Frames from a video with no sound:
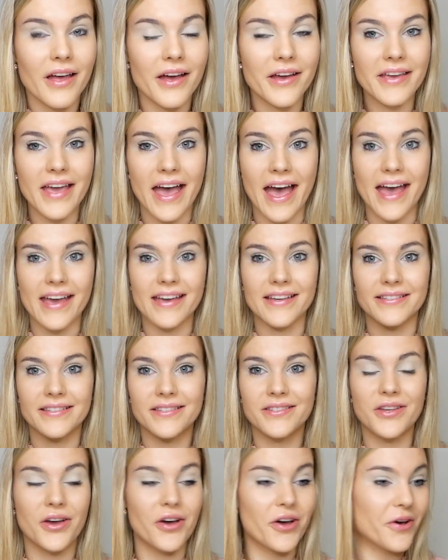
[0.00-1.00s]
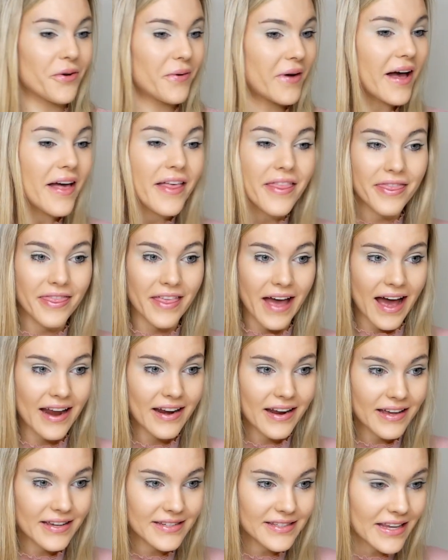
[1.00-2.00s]
Okay, so
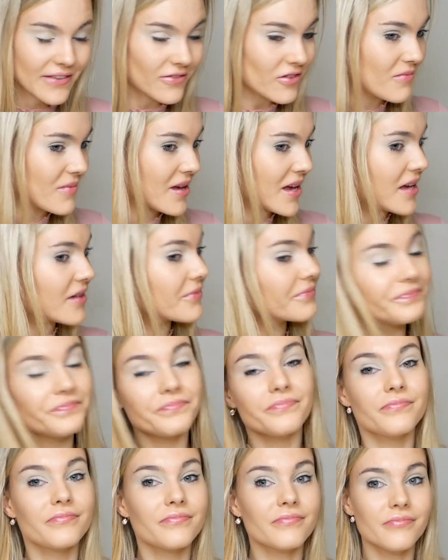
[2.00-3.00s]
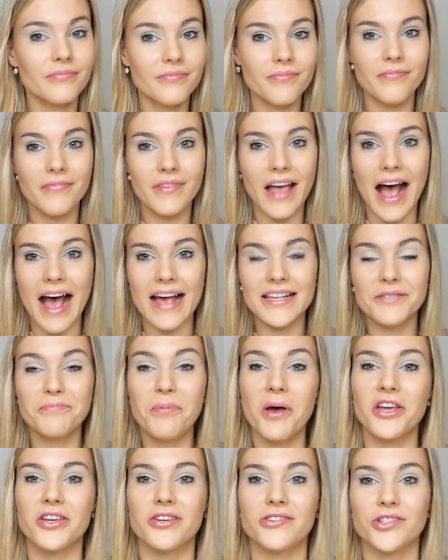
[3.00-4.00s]
that has given me, as
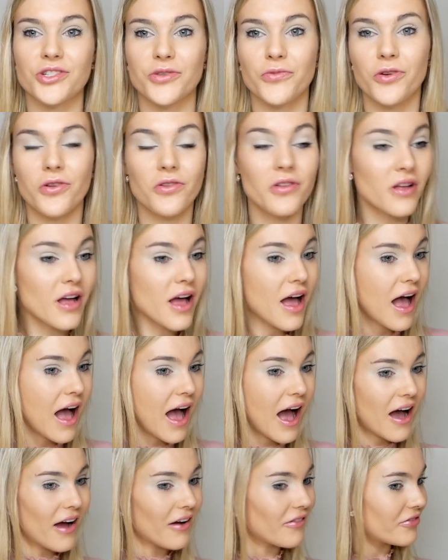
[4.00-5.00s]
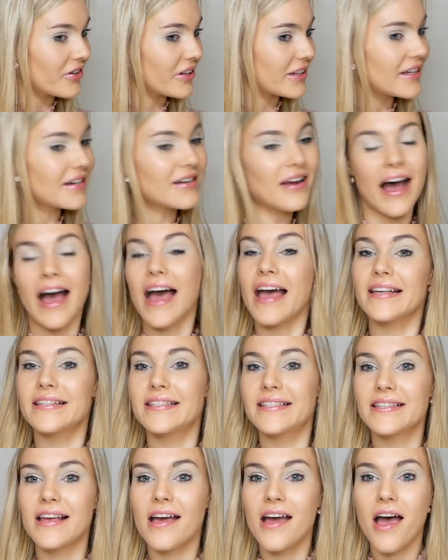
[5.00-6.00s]
per usual, a really
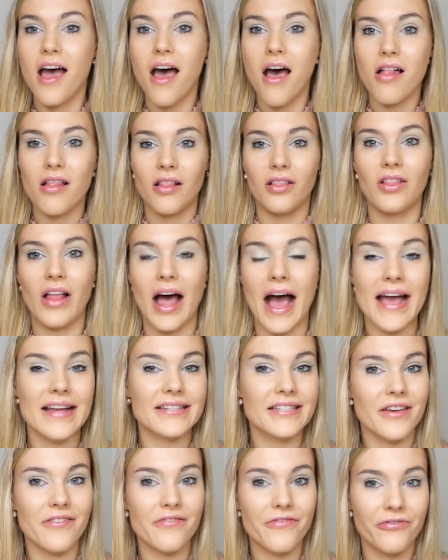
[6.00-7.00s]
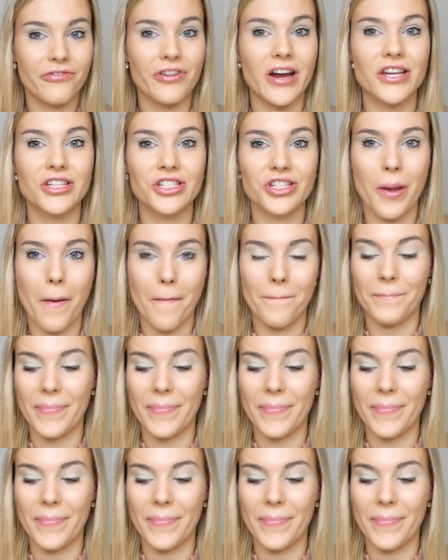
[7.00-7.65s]
nice, light, fresh